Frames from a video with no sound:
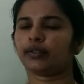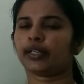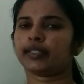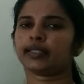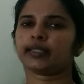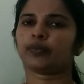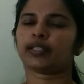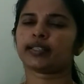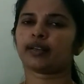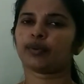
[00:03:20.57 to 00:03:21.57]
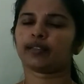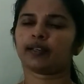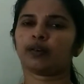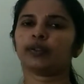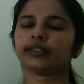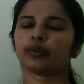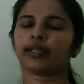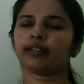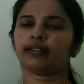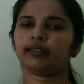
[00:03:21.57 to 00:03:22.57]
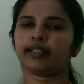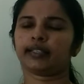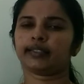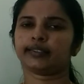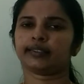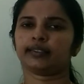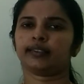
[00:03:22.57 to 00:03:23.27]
So it is x plus iy the whole square, that is